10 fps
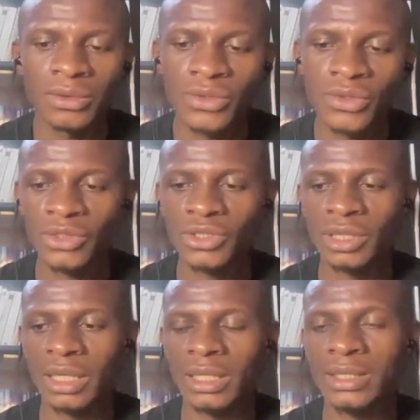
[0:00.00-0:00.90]
such
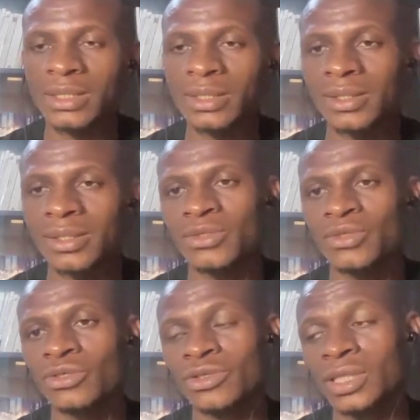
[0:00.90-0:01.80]
clients is
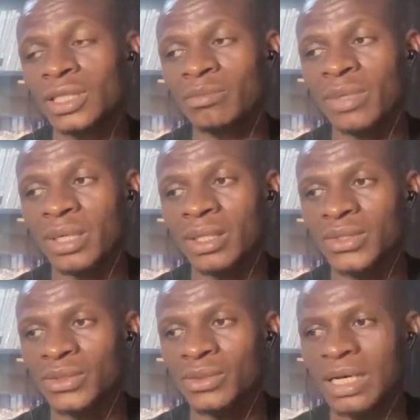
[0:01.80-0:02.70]
usually better
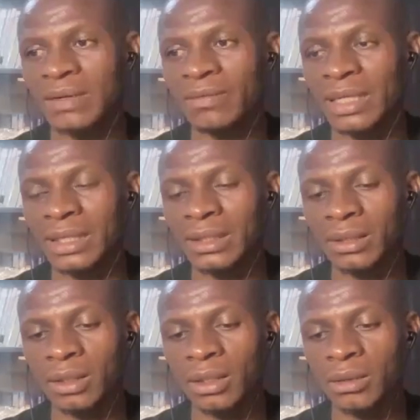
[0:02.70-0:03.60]
to have like
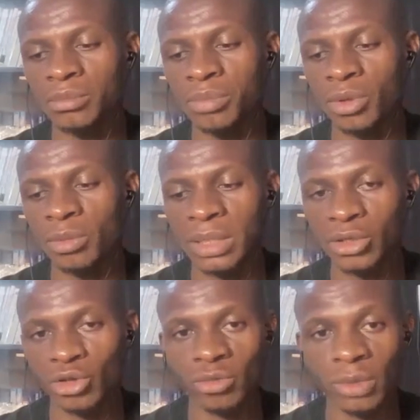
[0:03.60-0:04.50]
a proper
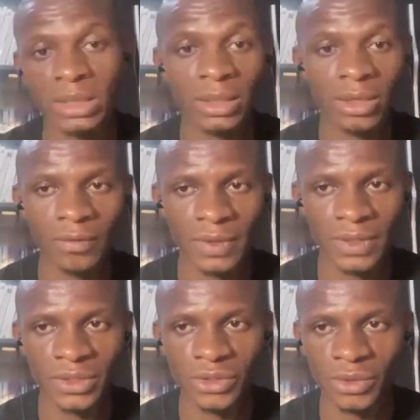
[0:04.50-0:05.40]
documented
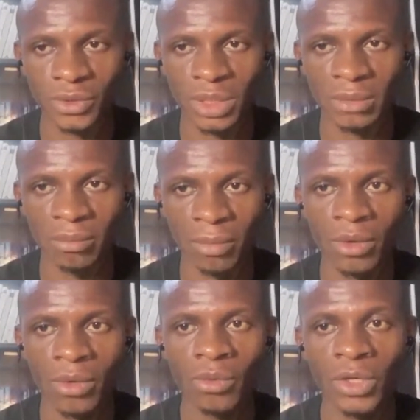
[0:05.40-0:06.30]
conversations with them.
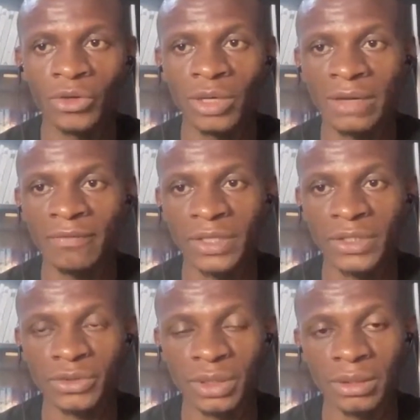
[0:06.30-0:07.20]
When you have
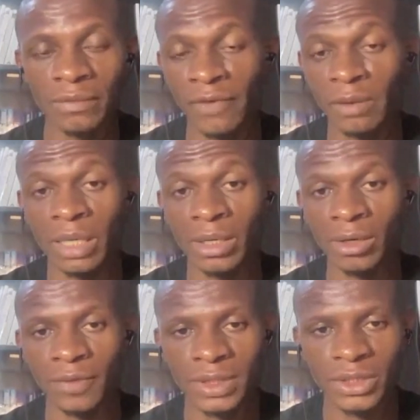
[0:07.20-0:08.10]
verbal
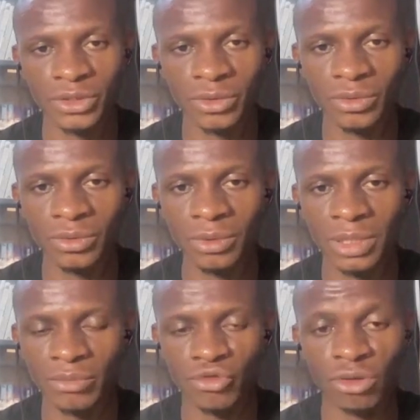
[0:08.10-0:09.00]
conversation with
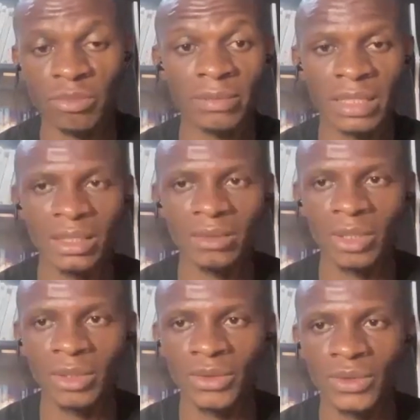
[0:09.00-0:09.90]
them, drop them an
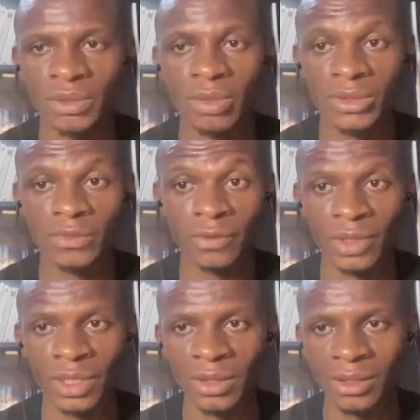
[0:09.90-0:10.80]
email to say, based off
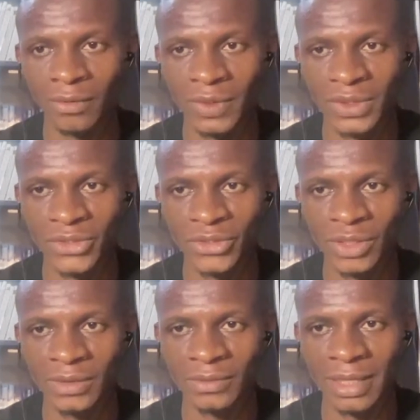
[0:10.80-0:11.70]
on our
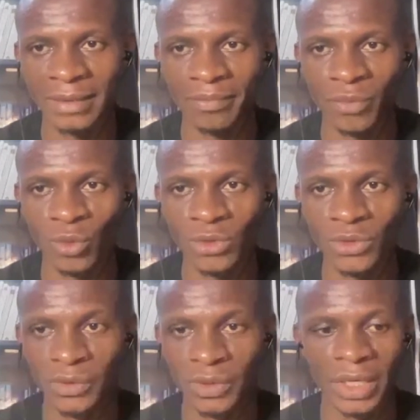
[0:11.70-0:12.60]
conversation, and 1,
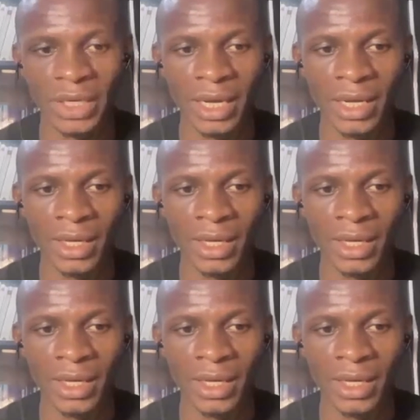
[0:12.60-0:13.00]
2, 3